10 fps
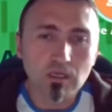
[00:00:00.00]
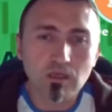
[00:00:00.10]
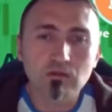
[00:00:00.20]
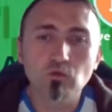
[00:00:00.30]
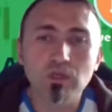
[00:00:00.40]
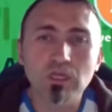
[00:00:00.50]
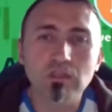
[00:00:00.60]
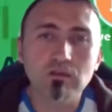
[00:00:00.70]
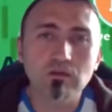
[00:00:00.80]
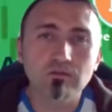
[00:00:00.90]
and we
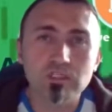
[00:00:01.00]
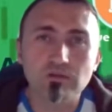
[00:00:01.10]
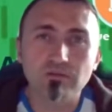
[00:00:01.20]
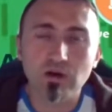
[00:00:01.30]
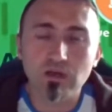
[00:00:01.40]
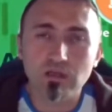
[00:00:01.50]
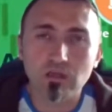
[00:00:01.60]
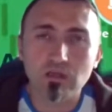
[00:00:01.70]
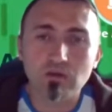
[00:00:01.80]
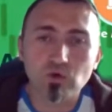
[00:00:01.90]
can
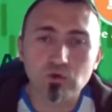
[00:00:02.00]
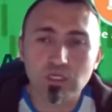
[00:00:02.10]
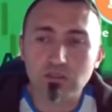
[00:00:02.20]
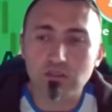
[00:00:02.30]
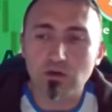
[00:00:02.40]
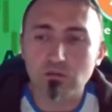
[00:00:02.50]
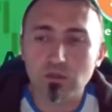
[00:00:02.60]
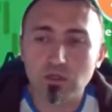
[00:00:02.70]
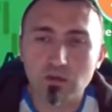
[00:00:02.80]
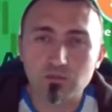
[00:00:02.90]
diversify and protect our
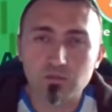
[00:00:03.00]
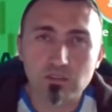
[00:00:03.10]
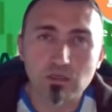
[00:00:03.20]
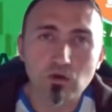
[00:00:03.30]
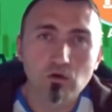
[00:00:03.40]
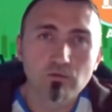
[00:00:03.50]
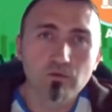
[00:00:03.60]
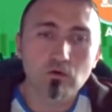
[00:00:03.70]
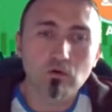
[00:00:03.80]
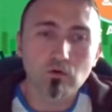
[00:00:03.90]
incomes
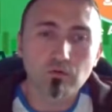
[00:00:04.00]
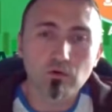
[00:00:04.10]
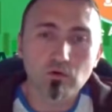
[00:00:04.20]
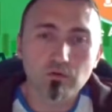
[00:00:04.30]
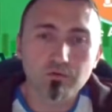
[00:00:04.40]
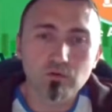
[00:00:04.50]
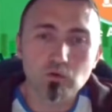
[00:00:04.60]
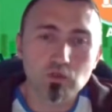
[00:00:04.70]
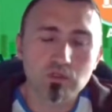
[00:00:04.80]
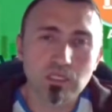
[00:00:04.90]
for the
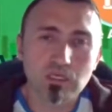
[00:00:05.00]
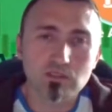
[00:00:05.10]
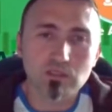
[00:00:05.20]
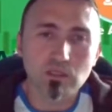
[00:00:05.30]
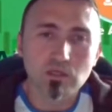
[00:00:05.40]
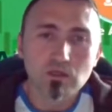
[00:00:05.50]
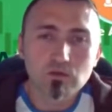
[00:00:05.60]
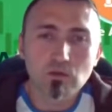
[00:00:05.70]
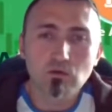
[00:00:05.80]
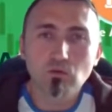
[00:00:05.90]
future days.
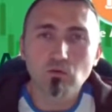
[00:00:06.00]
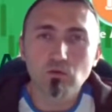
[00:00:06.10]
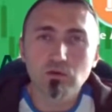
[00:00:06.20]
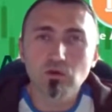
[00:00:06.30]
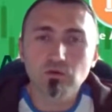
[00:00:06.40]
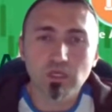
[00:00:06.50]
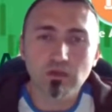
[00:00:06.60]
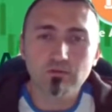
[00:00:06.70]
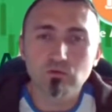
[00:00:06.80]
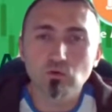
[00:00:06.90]
So we don't
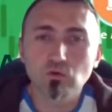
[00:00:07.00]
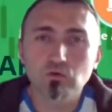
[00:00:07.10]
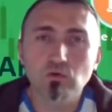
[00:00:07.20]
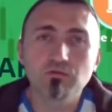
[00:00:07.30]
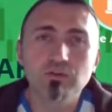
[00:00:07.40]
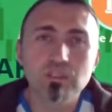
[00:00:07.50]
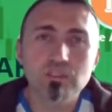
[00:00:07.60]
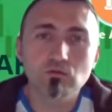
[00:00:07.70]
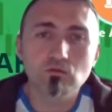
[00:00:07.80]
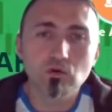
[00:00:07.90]
have to
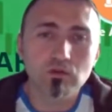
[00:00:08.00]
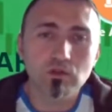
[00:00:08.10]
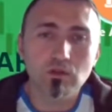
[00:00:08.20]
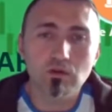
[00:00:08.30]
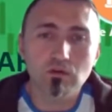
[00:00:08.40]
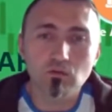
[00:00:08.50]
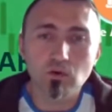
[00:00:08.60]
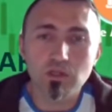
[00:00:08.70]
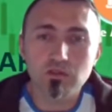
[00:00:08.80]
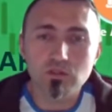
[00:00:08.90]
invest in only
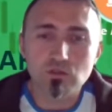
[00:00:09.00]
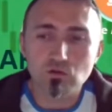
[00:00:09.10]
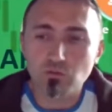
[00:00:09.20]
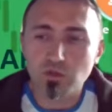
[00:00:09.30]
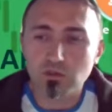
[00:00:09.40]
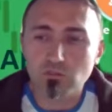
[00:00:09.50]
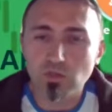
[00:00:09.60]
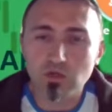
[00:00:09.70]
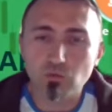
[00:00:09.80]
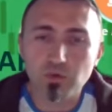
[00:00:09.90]
one instrument, in
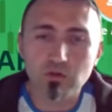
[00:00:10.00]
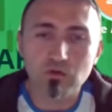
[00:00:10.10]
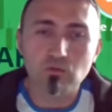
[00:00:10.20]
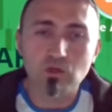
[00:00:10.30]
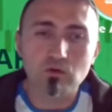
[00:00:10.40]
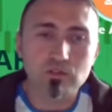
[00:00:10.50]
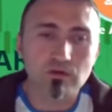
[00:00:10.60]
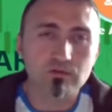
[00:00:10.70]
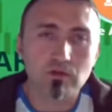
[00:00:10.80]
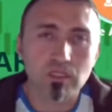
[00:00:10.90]
my opinion, because
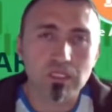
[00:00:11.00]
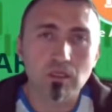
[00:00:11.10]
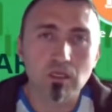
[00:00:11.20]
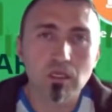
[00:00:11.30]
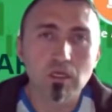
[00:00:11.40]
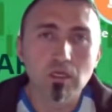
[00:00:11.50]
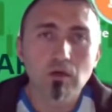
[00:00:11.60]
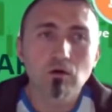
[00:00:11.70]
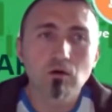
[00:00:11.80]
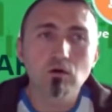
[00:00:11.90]
after that,
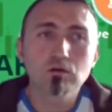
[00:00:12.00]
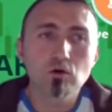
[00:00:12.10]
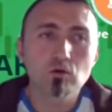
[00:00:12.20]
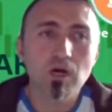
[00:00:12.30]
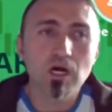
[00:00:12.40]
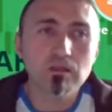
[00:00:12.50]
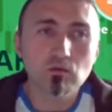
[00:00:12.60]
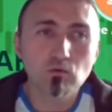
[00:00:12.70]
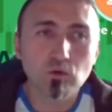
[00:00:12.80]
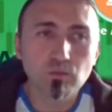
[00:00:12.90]
all your
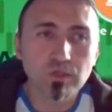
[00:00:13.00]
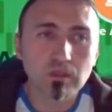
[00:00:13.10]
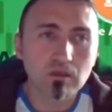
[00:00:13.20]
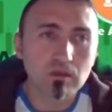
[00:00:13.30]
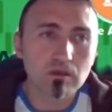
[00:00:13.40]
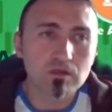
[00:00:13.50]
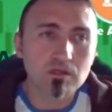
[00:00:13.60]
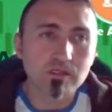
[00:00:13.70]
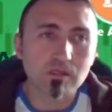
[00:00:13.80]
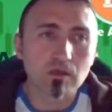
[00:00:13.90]
money will be in
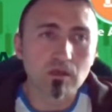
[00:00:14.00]
risk.